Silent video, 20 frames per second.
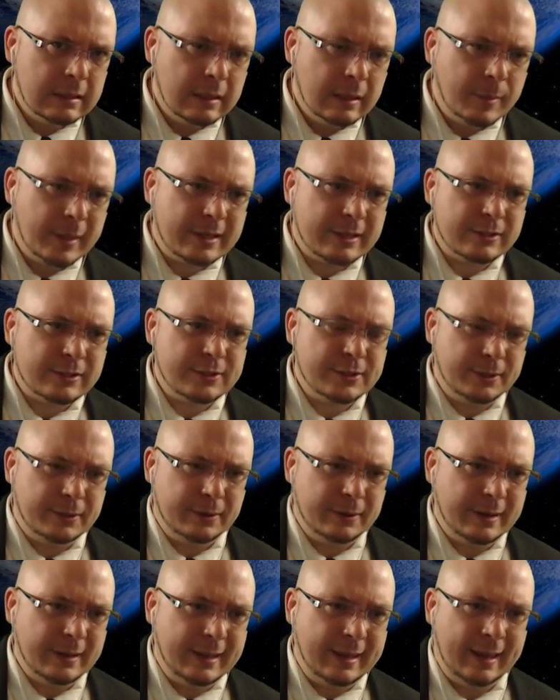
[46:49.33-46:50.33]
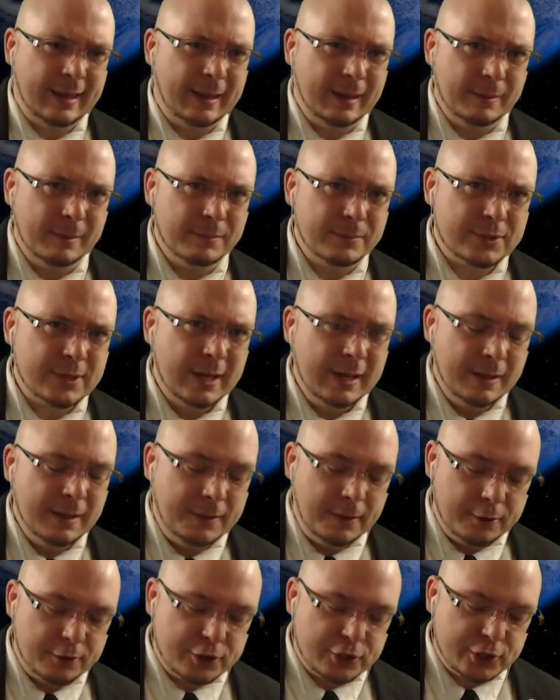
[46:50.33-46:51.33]
Because there are games
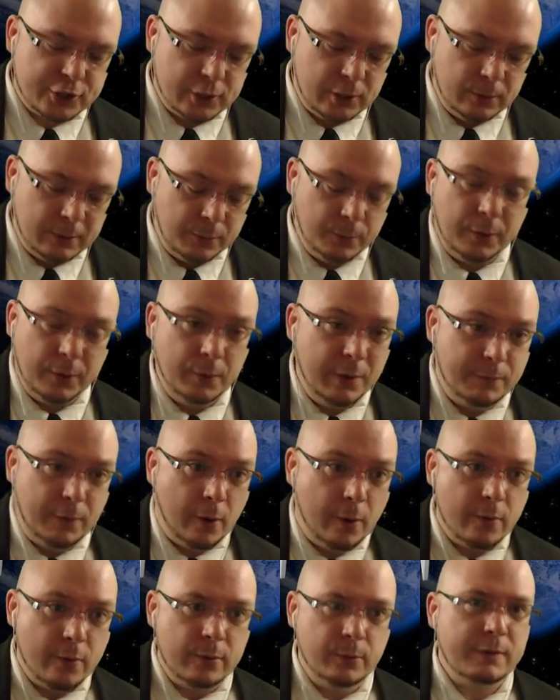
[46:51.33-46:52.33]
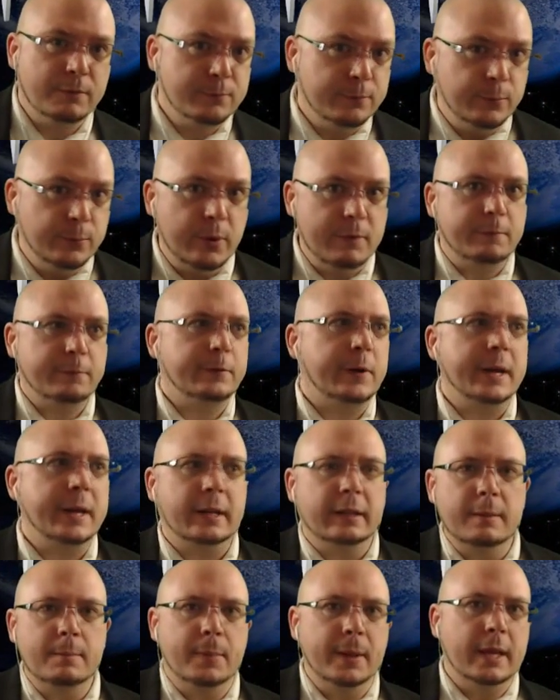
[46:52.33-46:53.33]
that are slowly... We've
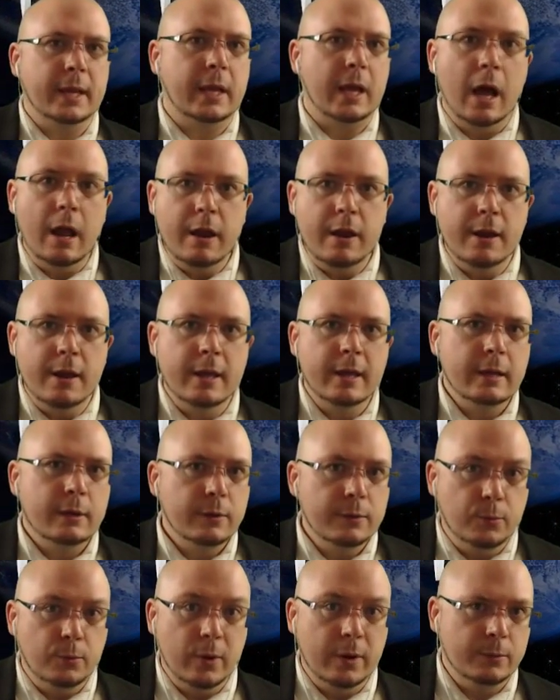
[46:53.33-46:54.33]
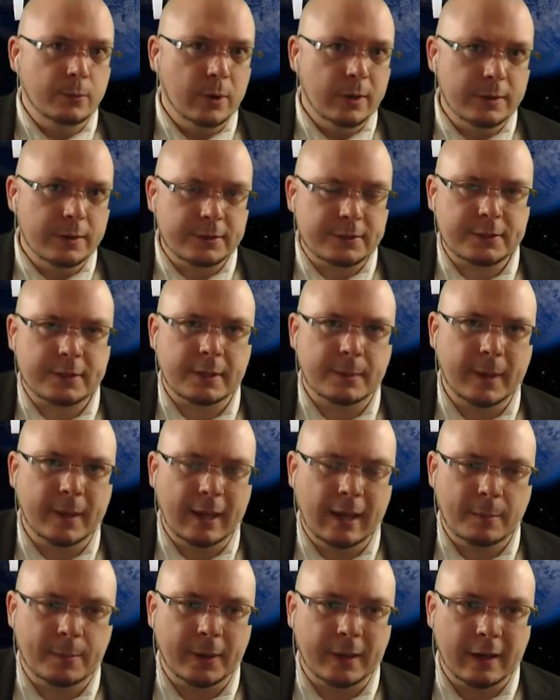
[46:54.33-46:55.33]
finally begun where this is going to be
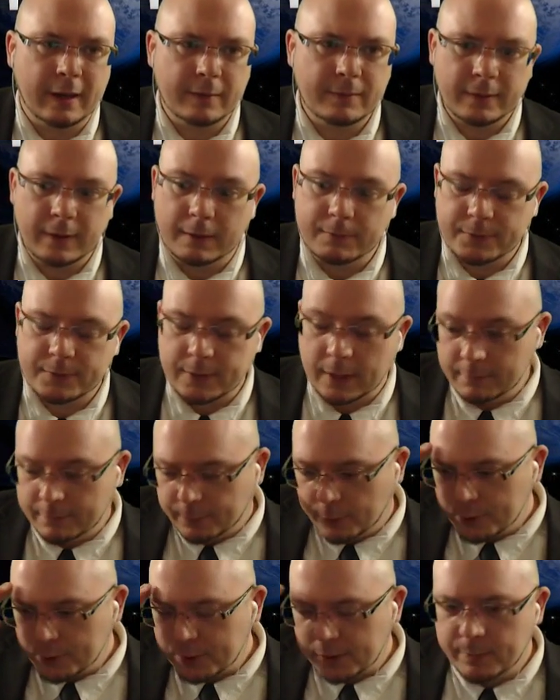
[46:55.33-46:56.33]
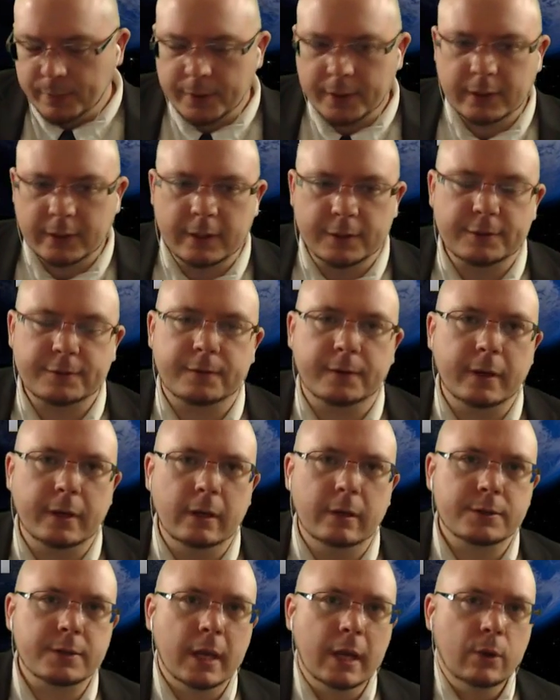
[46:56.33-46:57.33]
happening. I've unfortunately predicted this for
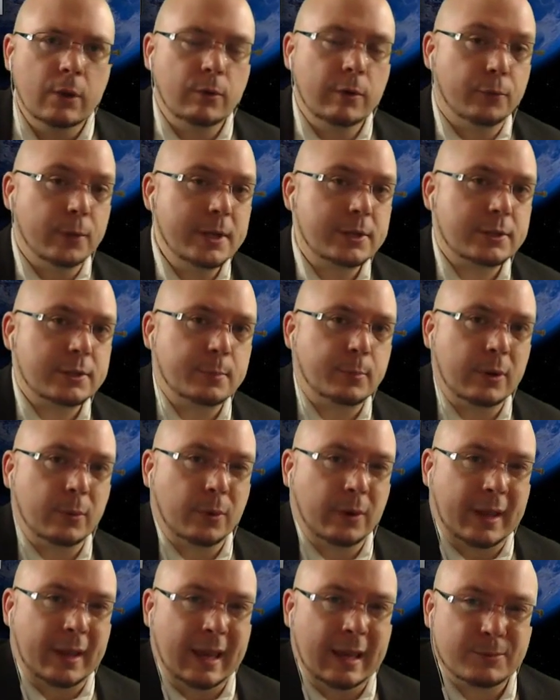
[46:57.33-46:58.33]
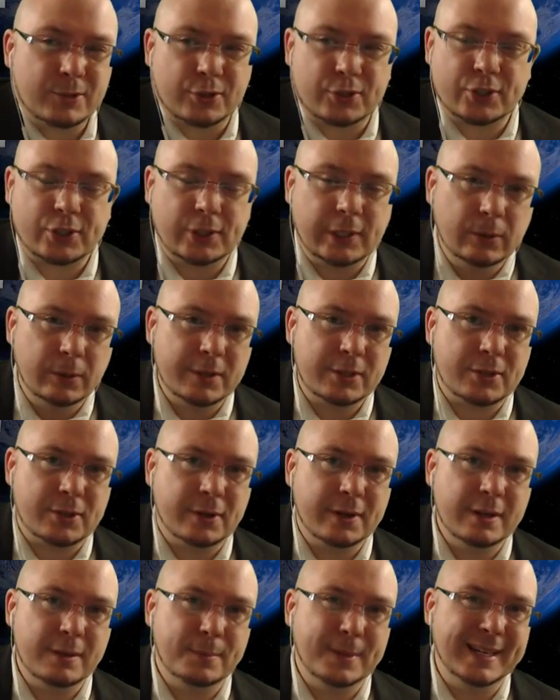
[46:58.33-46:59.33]
years. We've reached the point where games are slowly
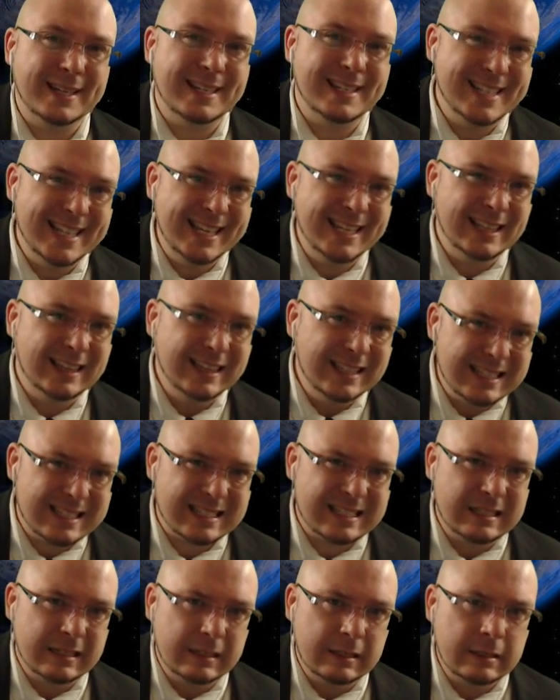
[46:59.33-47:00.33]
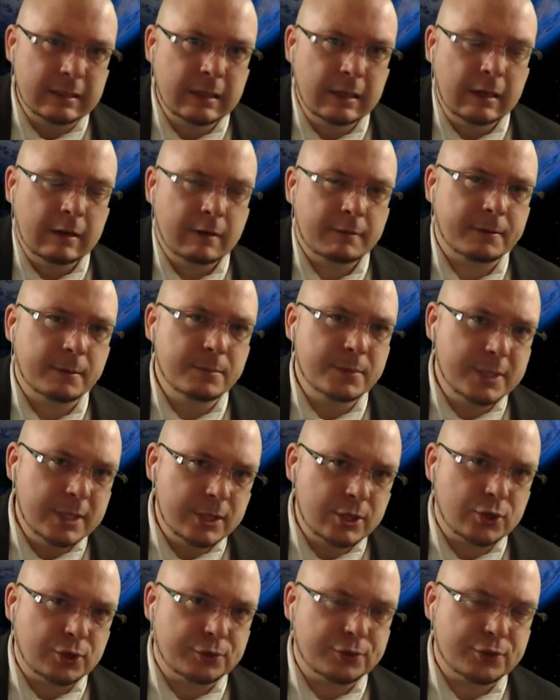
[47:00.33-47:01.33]
starting to be delisted from
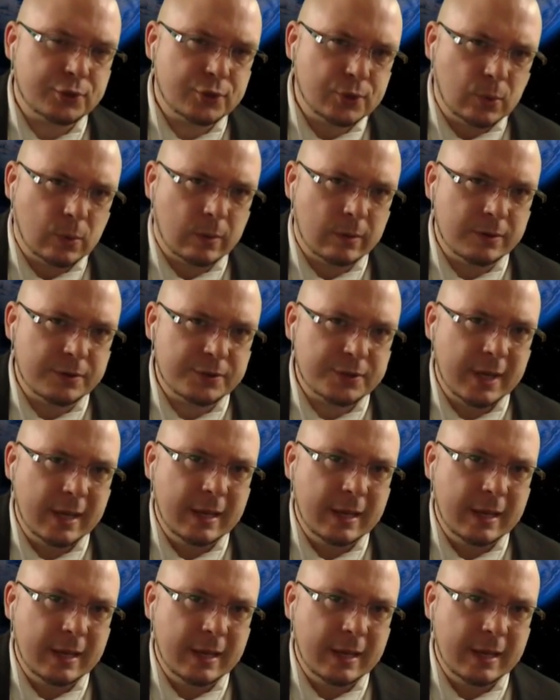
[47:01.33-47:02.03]
digital stores